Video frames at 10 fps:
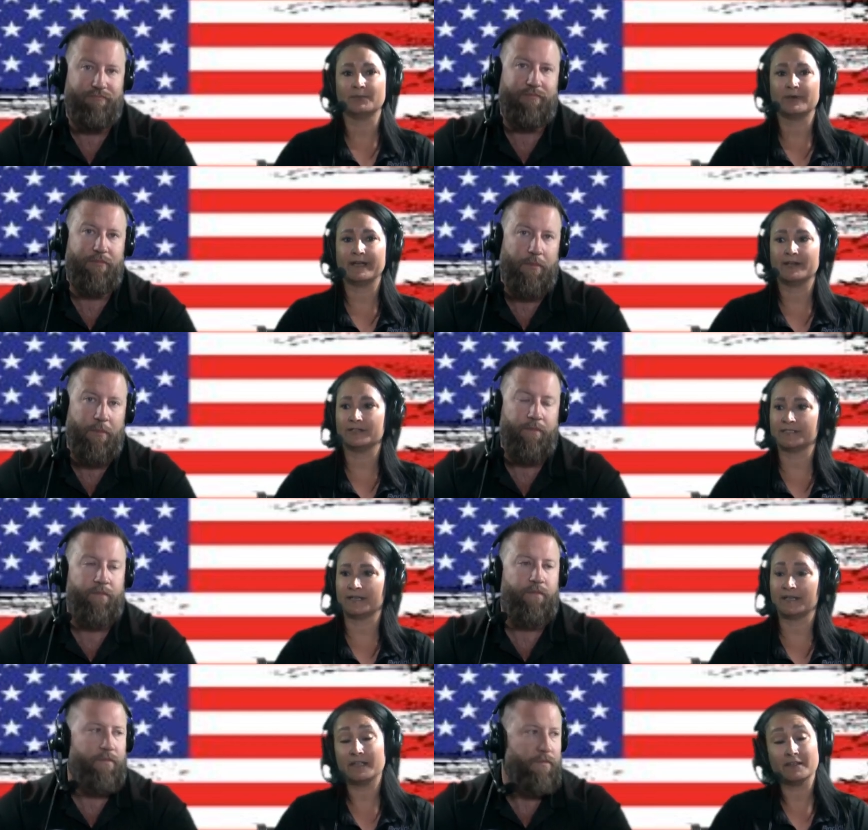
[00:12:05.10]
Speaker 1: brighter
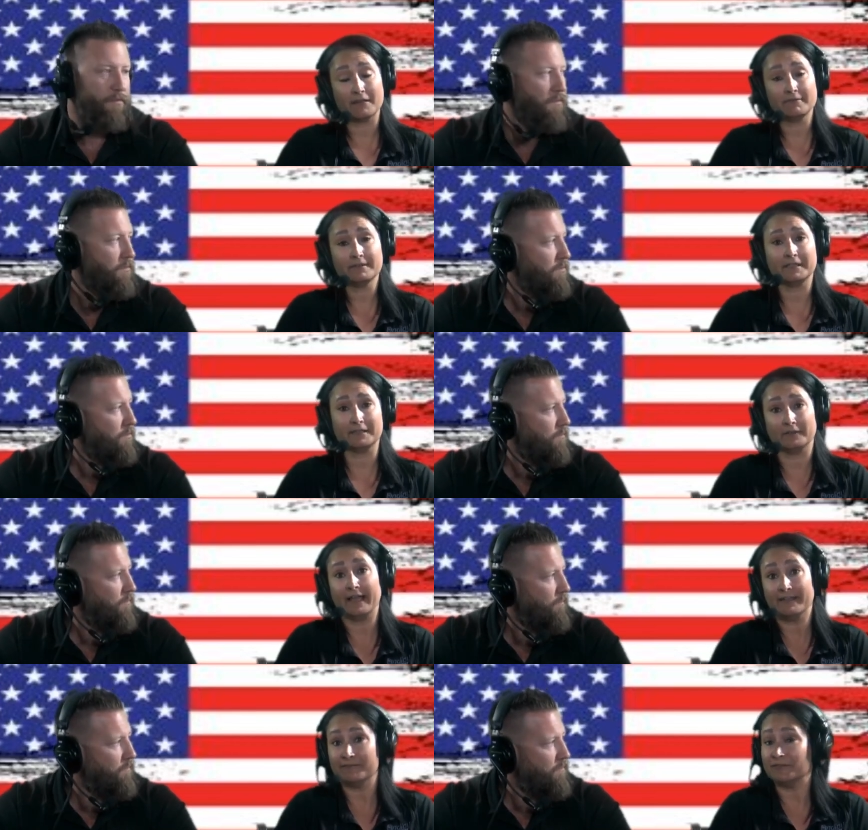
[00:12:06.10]
side. I I feel like
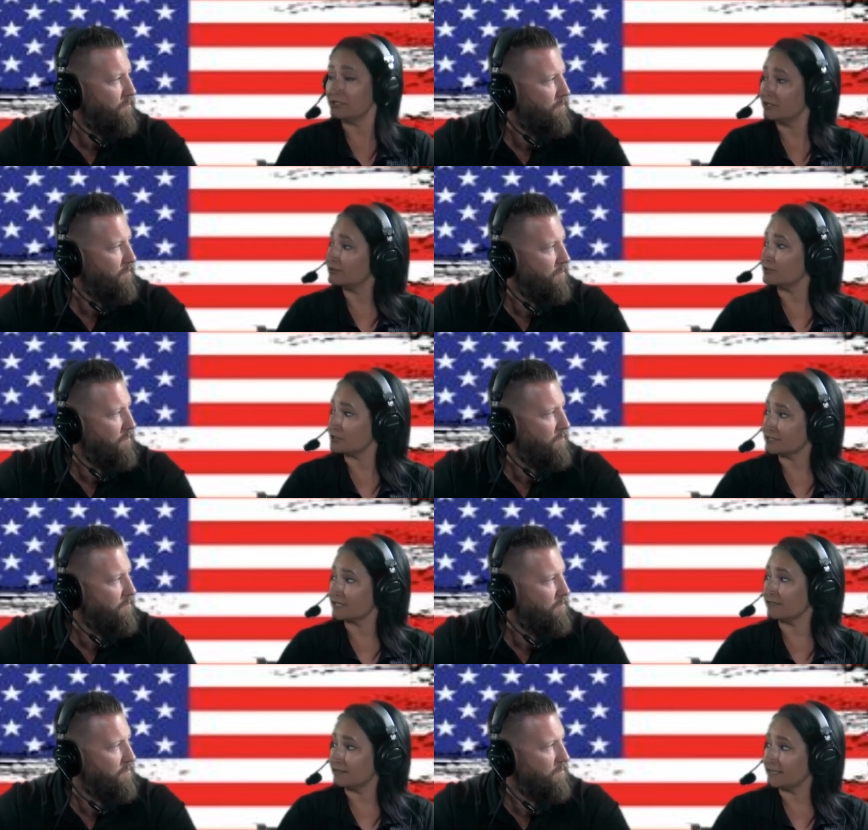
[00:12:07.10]
life in general is just
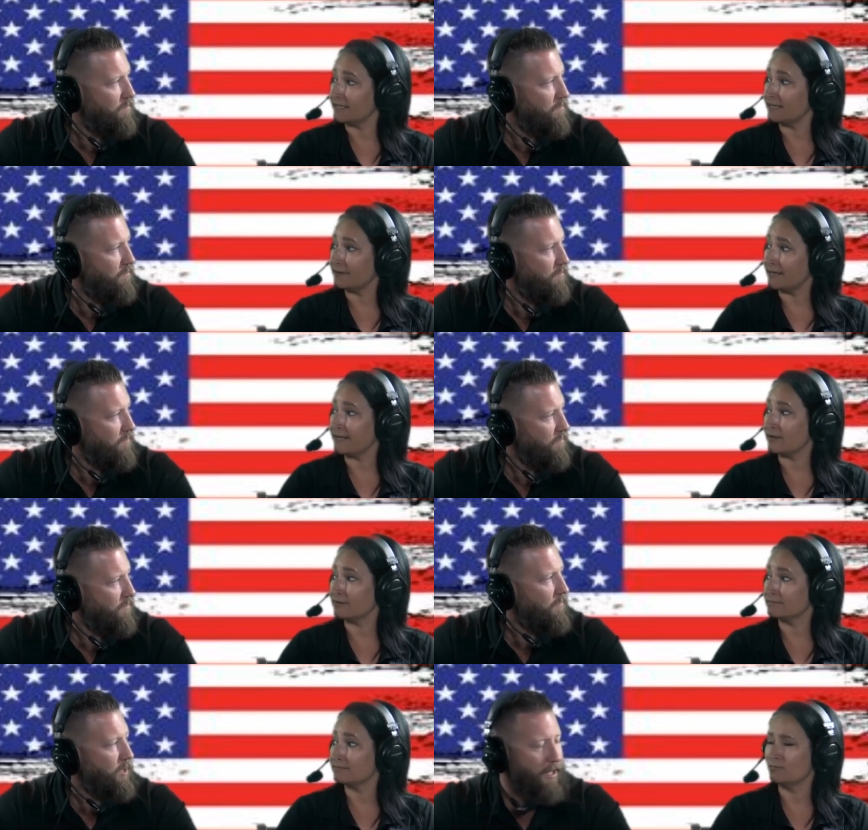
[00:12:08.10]
kind of like that right
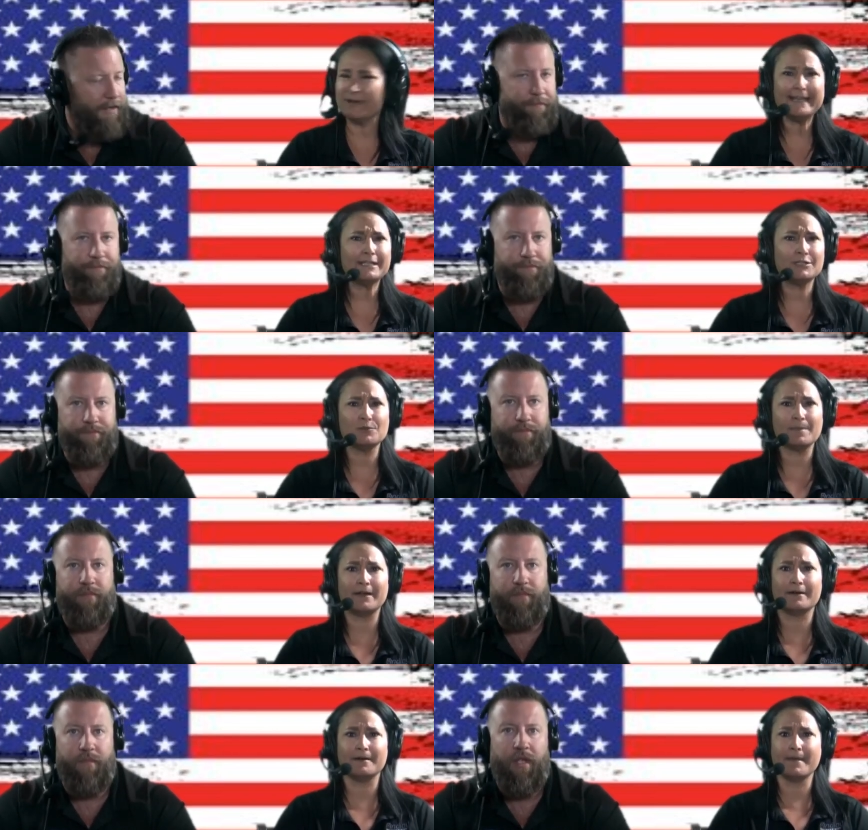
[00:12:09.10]
now. Yeah. We need to do
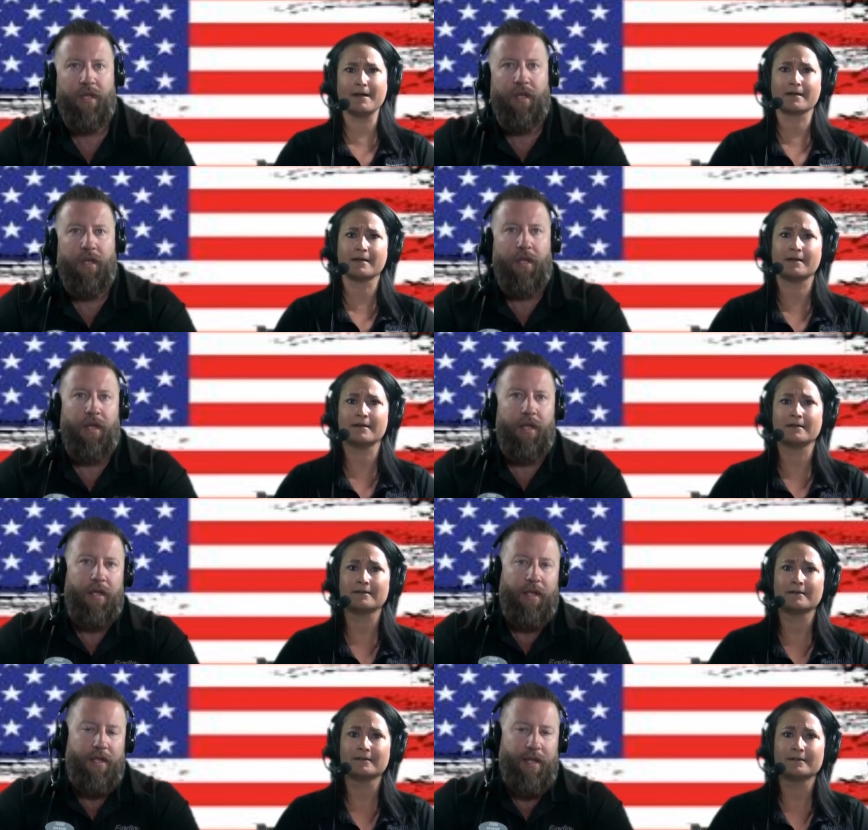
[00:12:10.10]
better, America.
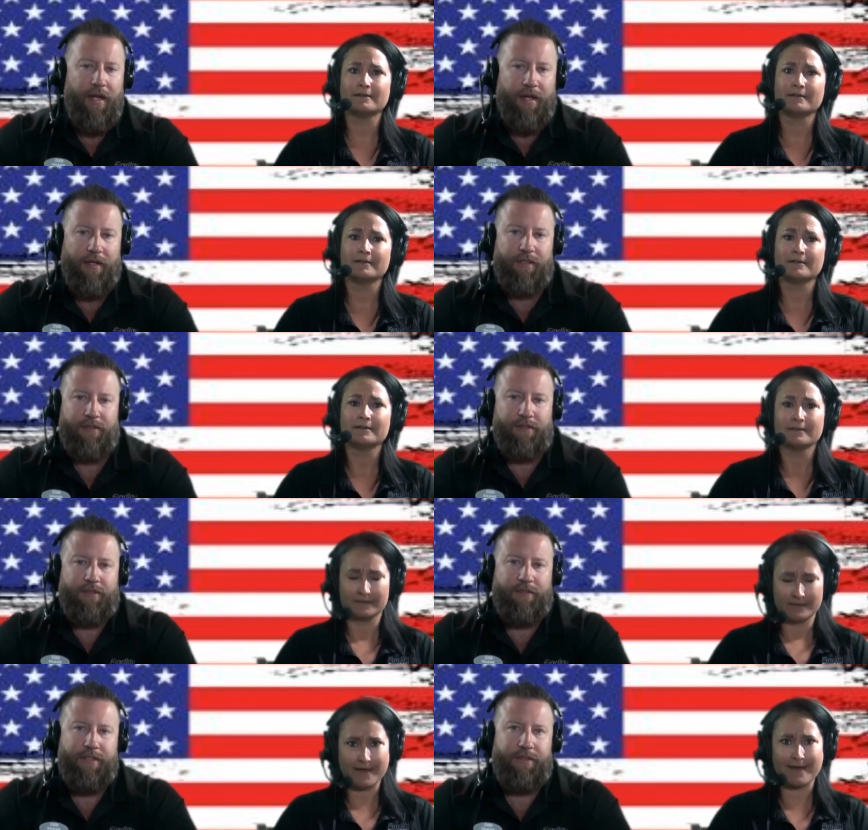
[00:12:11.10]
Speaker 2: Yeah.
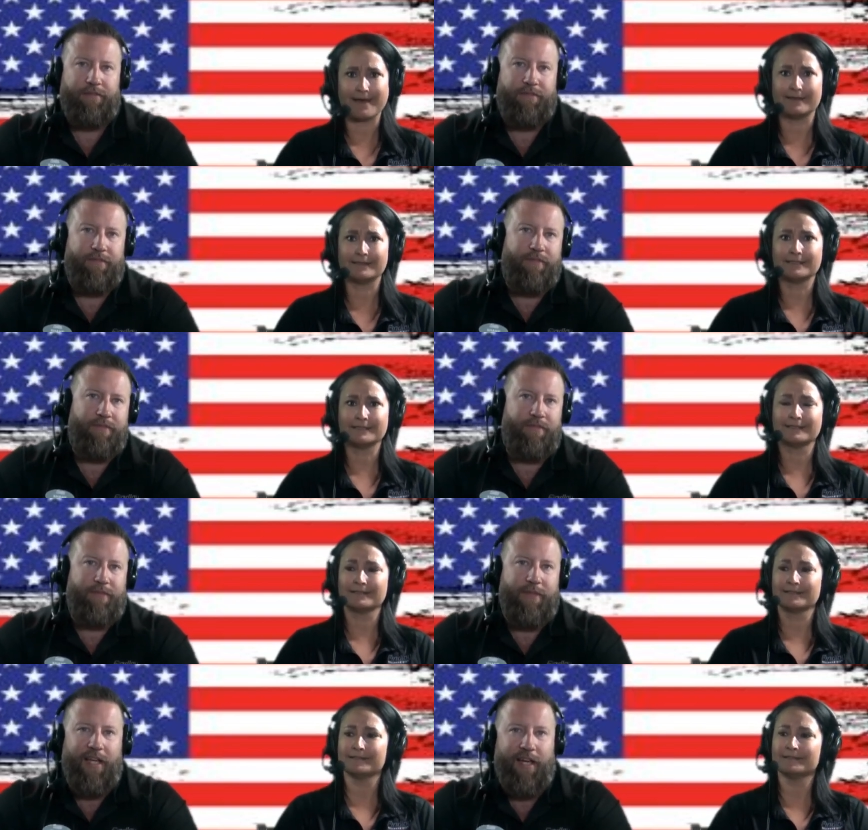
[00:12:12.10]
Yes. Listen to
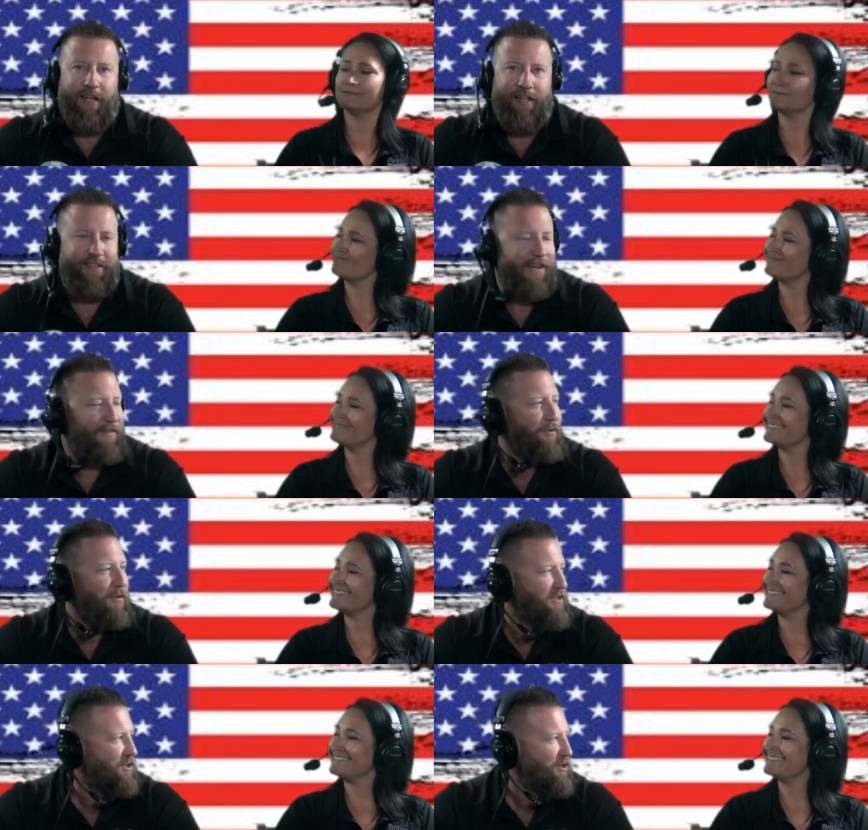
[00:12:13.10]
Christy. Yeah,
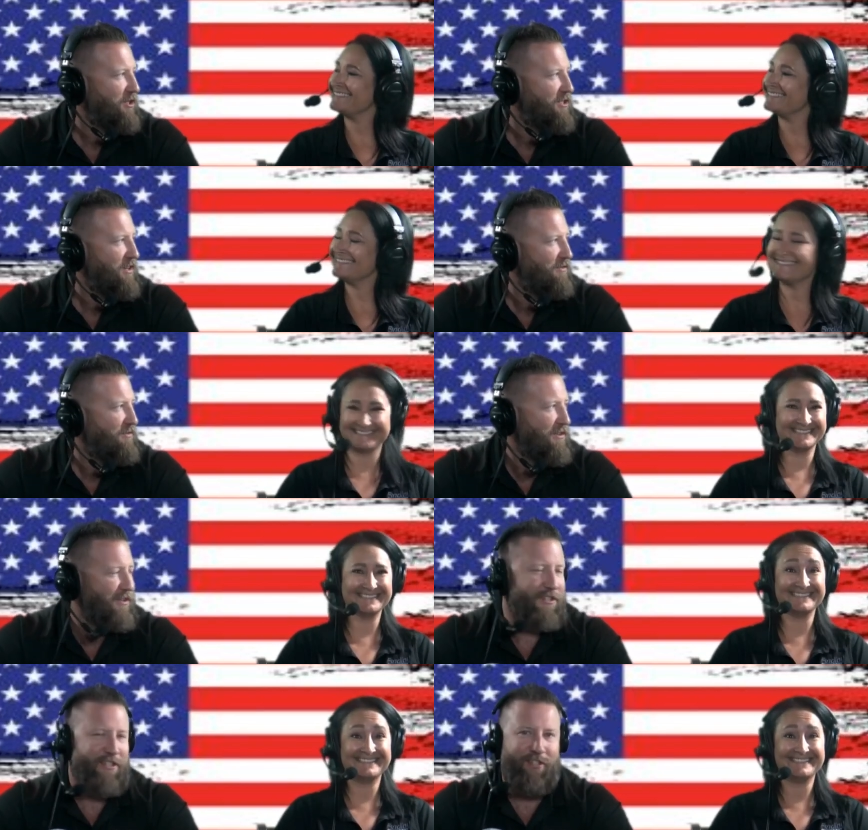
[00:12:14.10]
everyone listen to Christy. And
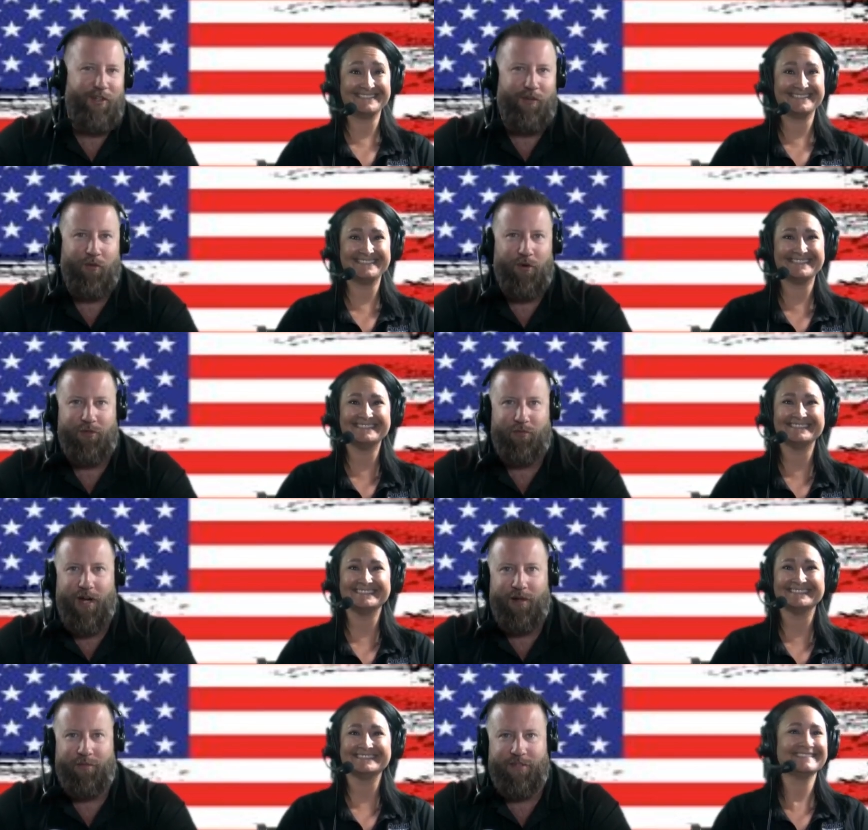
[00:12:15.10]
Christy solve the world's
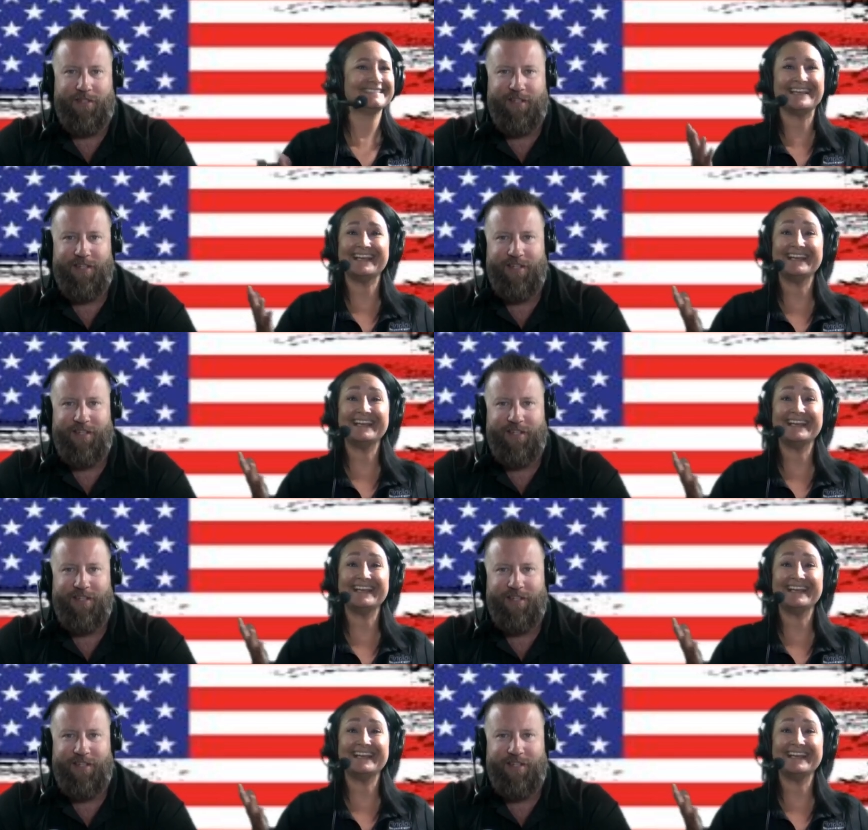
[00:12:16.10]
problems. Ta-da!